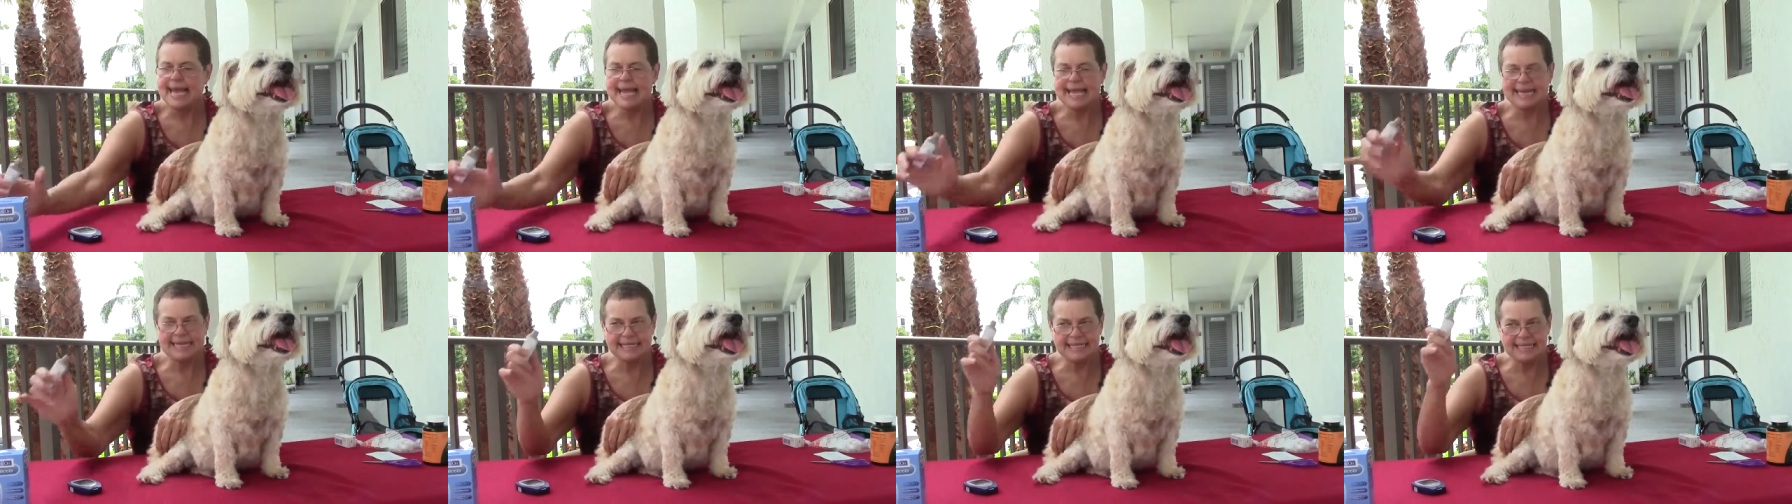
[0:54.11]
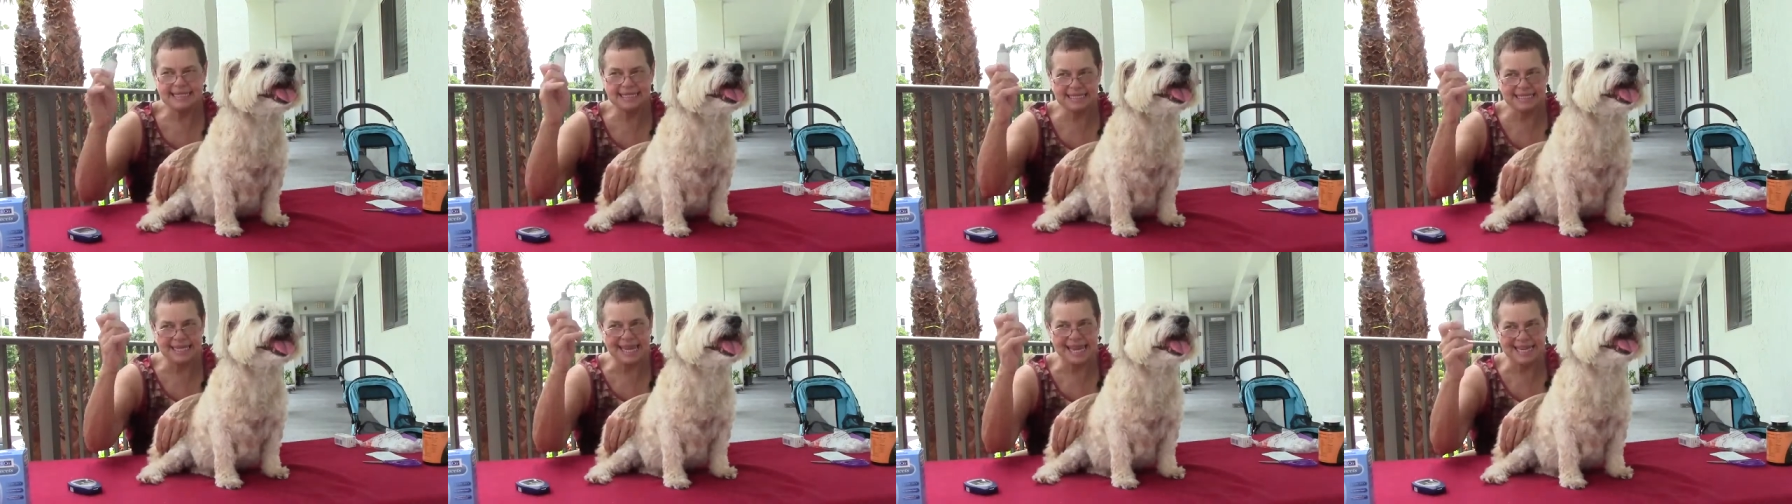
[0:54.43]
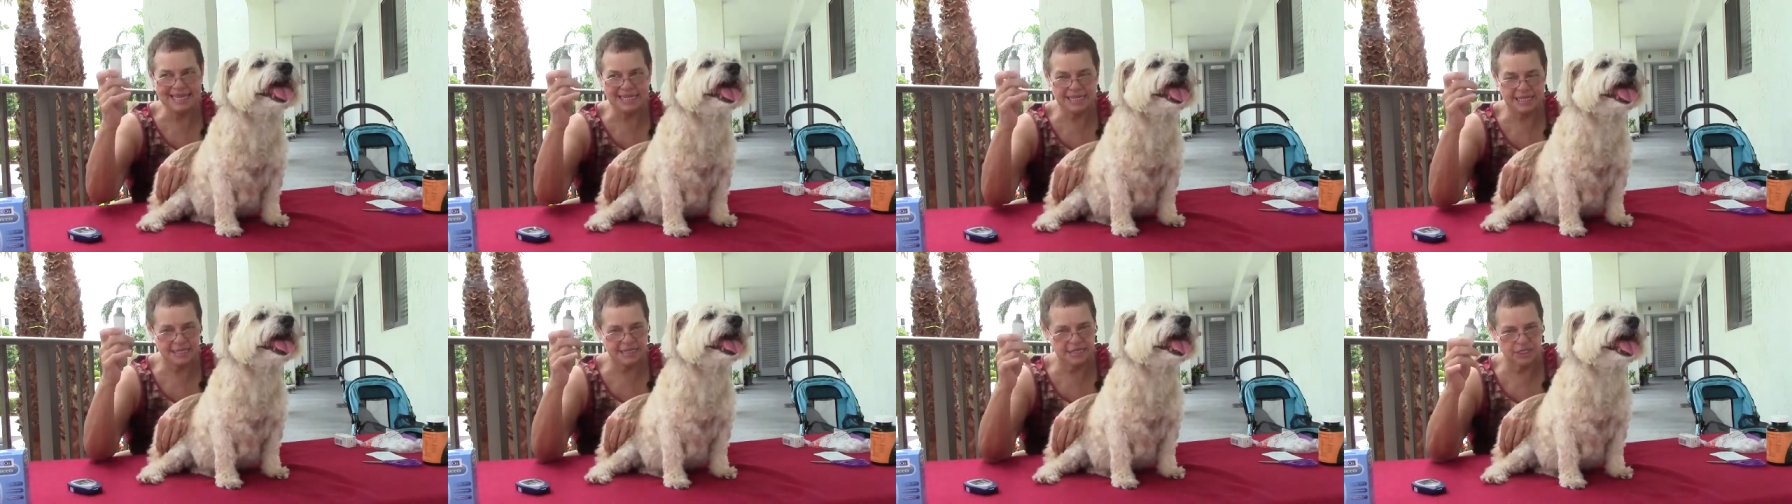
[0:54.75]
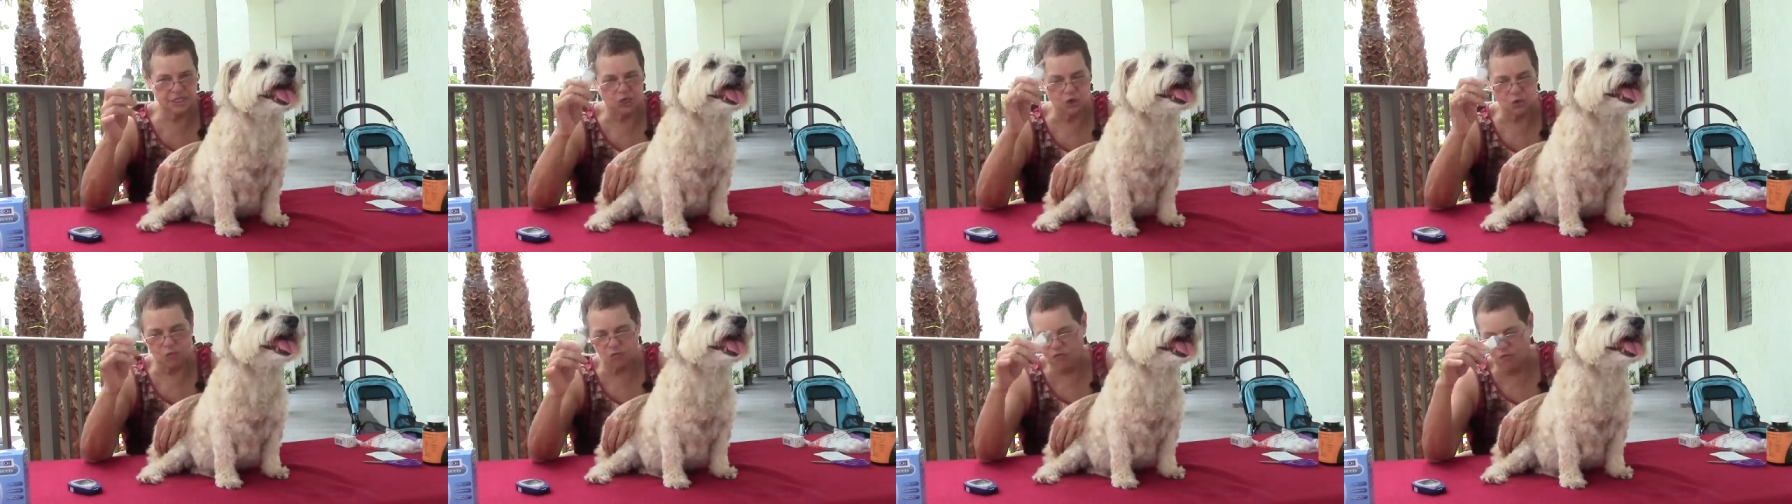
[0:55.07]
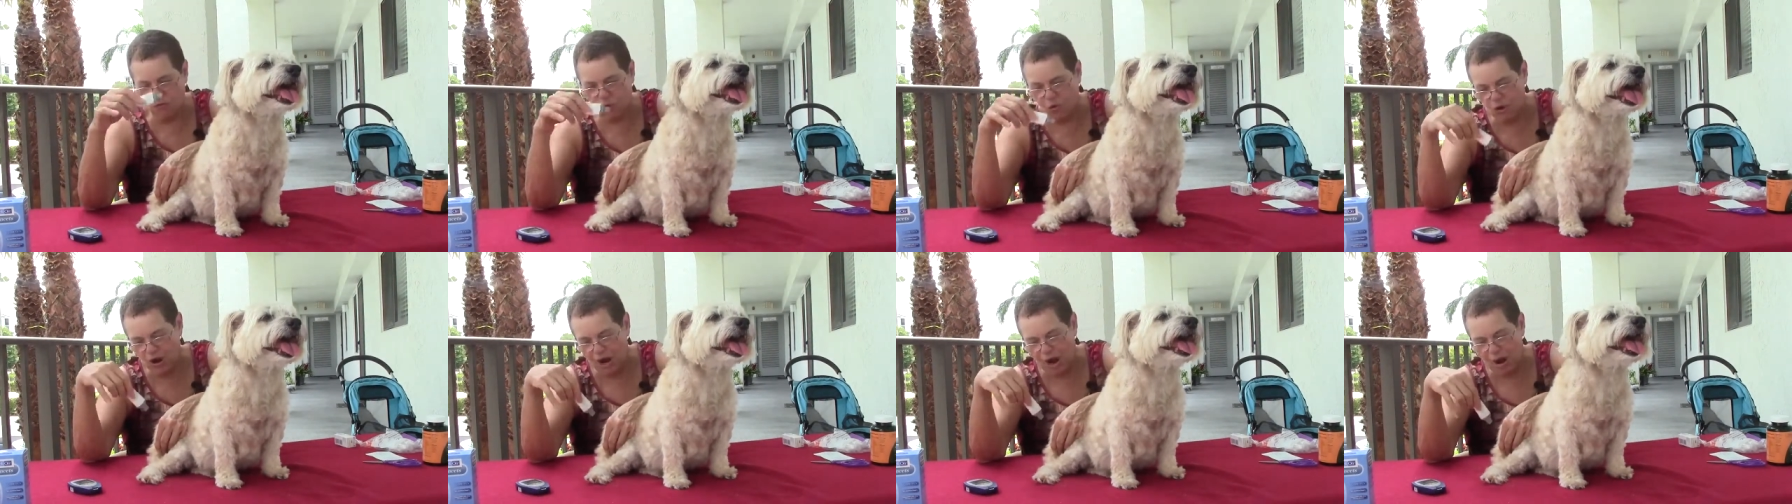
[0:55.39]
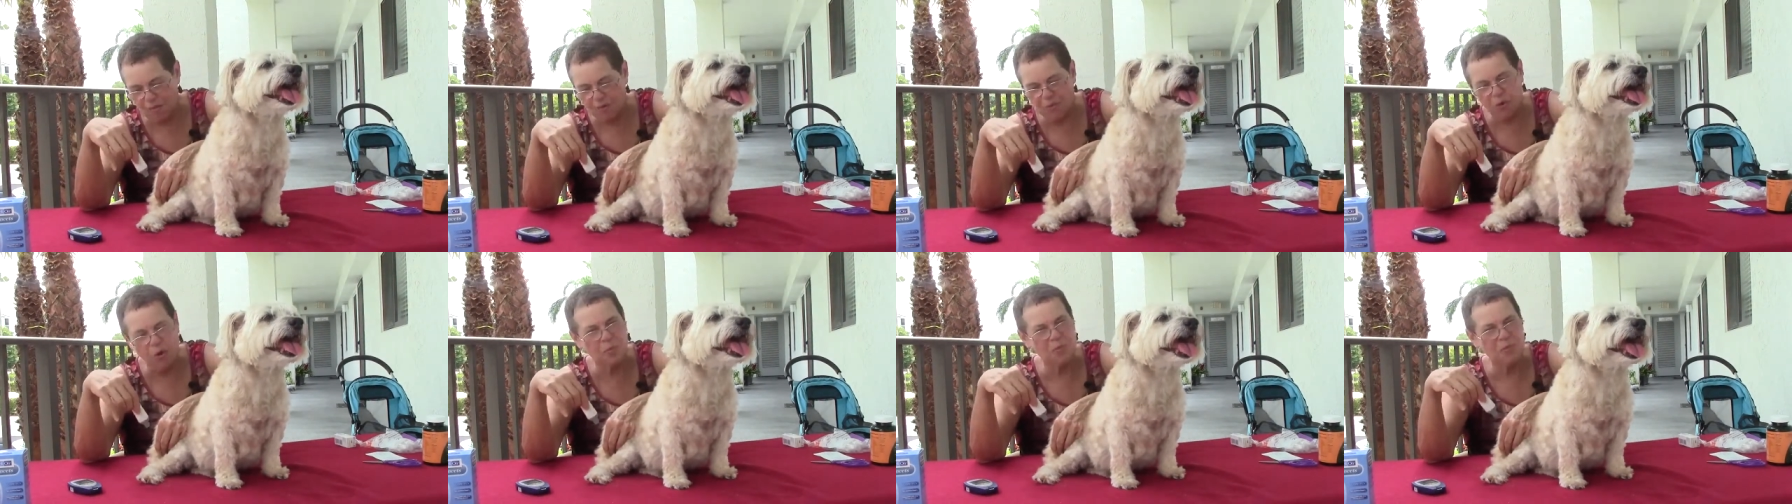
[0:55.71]
and set, you know, for
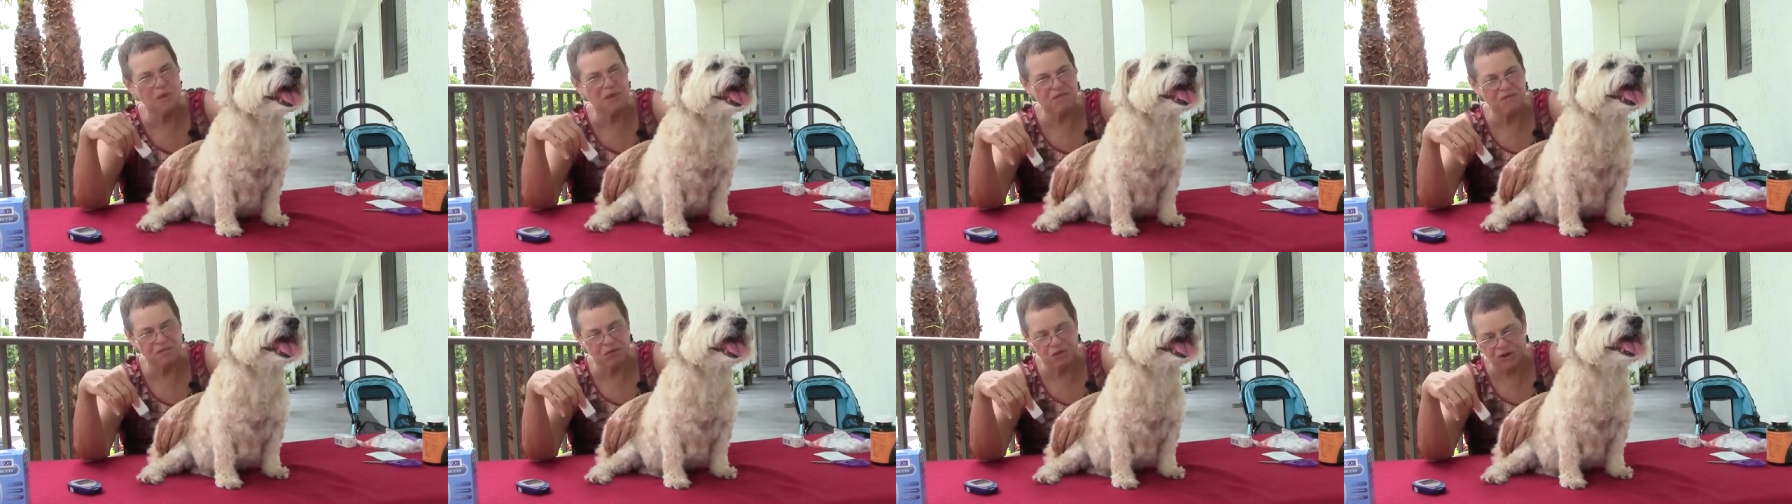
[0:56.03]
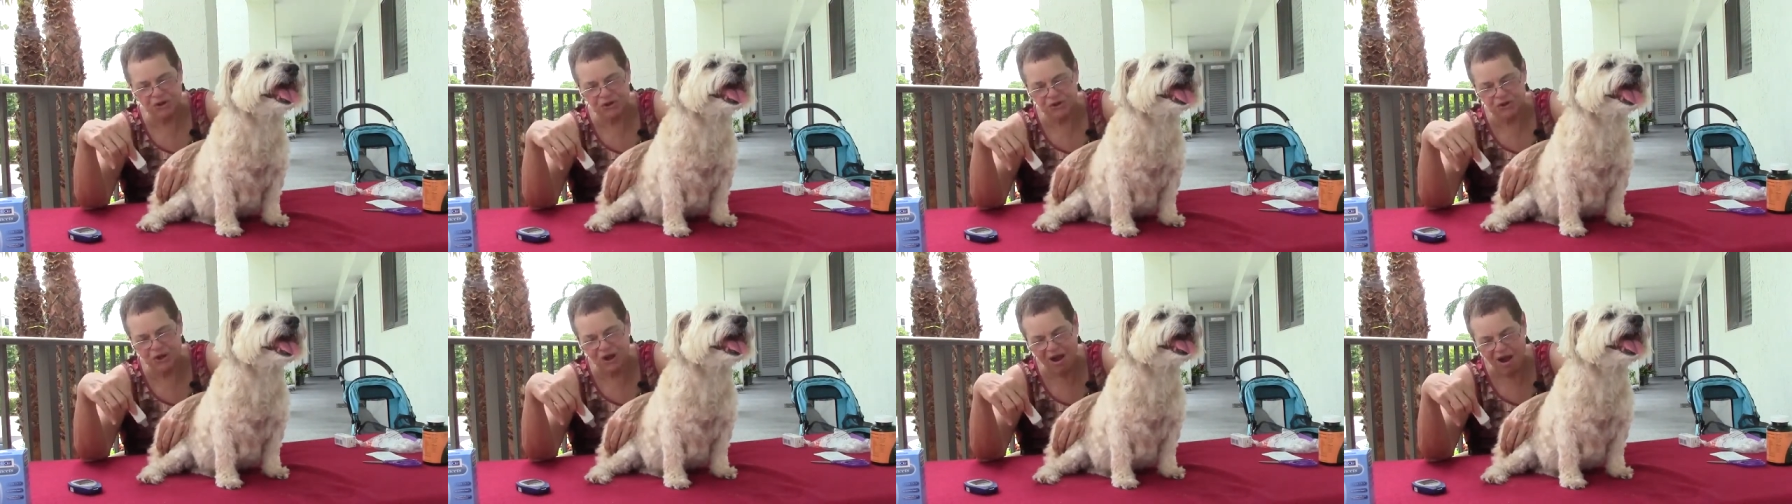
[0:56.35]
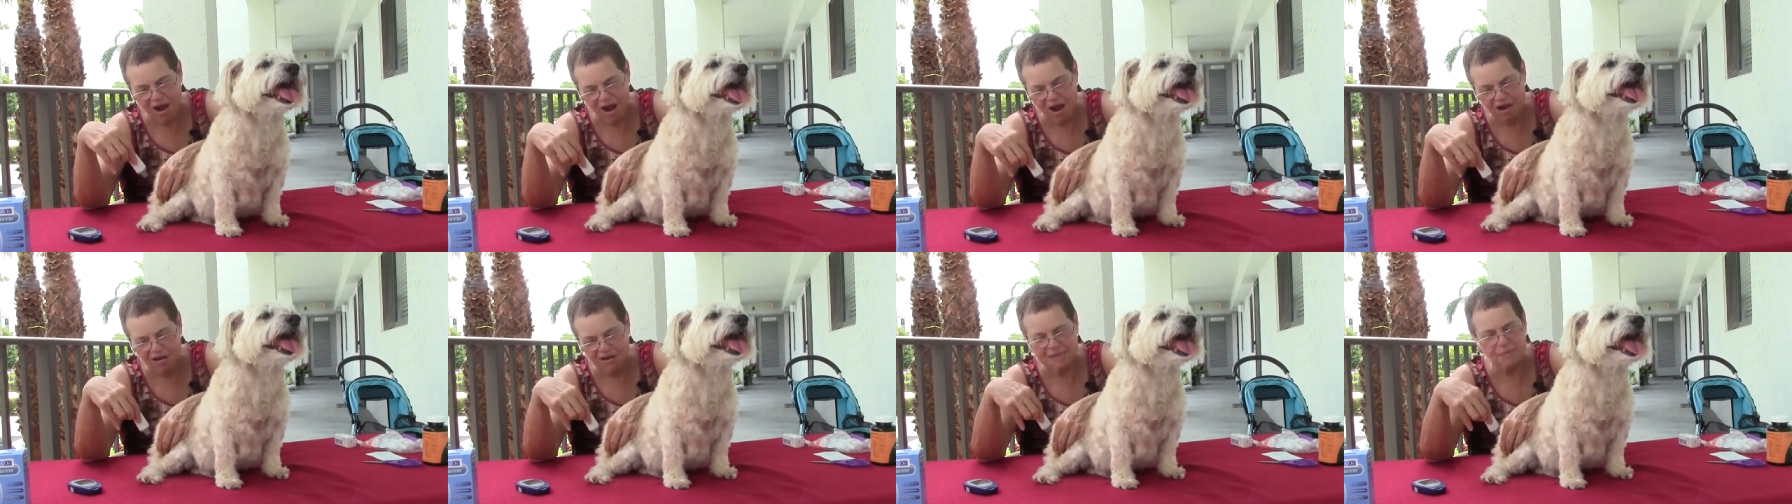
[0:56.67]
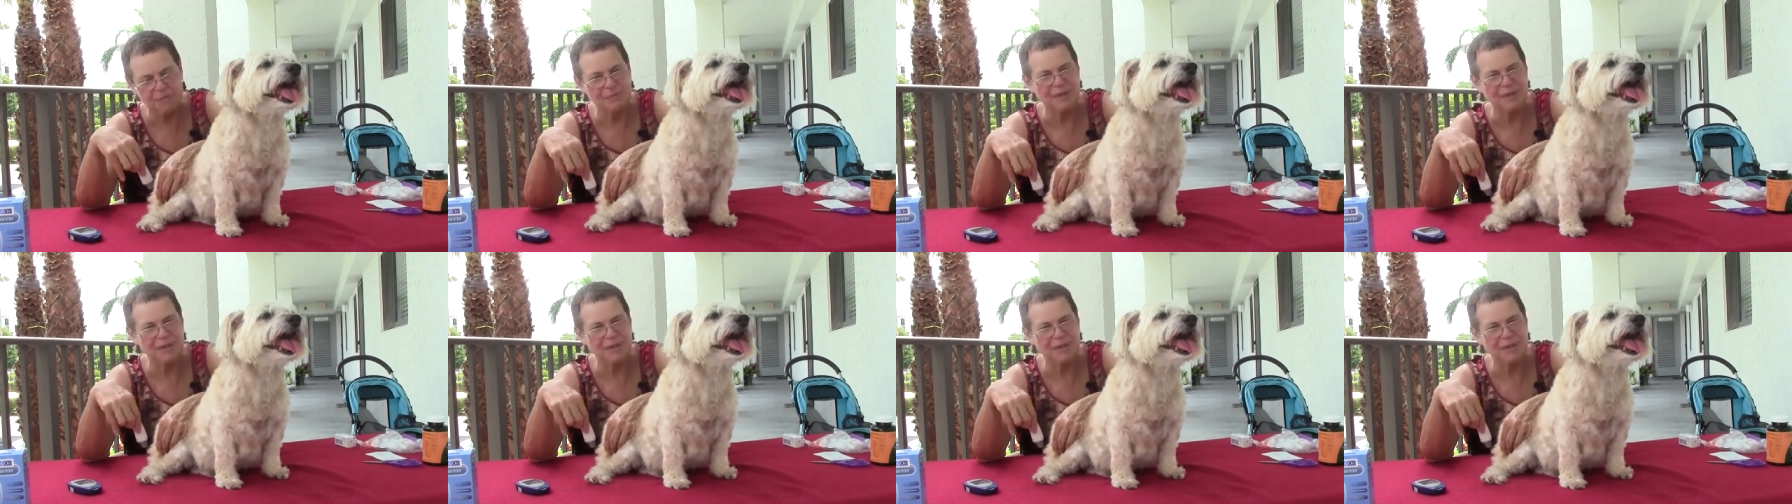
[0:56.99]
appropriate for your dog,